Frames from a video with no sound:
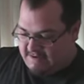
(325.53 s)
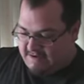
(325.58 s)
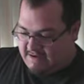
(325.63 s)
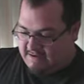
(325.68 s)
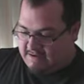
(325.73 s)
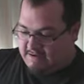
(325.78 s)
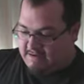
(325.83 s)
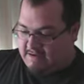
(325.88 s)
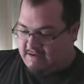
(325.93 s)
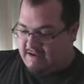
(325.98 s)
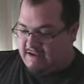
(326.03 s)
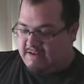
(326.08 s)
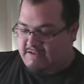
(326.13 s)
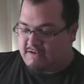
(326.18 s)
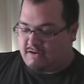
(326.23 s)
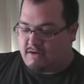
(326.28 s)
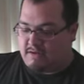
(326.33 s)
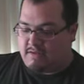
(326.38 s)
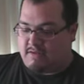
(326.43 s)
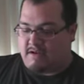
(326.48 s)
And
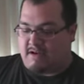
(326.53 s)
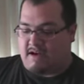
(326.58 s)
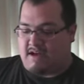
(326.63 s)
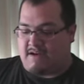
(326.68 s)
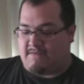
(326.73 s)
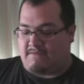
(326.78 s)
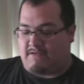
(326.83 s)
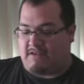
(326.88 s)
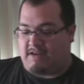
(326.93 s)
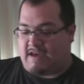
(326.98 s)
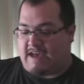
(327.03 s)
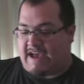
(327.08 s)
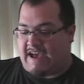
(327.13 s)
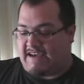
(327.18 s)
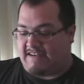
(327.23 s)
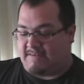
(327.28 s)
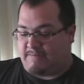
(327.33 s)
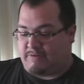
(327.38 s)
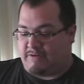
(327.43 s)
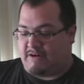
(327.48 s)
it's a good thing I have the
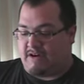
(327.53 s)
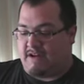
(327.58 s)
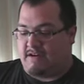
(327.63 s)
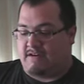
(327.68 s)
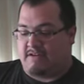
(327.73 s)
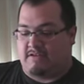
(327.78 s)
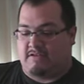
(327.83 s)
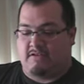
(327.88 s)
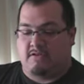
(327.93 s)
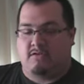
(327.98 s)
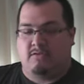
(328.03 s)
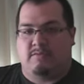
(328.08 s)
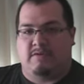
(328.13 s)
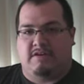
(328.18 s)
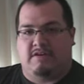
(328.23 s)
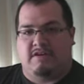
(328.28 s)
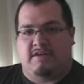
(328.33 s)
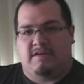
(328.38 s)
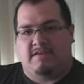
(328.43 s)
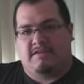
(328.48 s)
hasp on it too,
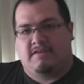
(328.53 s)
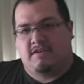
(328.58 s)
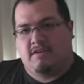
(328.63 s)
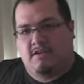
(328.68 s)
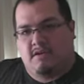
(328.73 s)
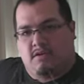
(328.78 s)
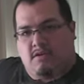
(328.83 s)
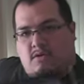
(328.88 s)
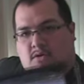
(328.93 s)
because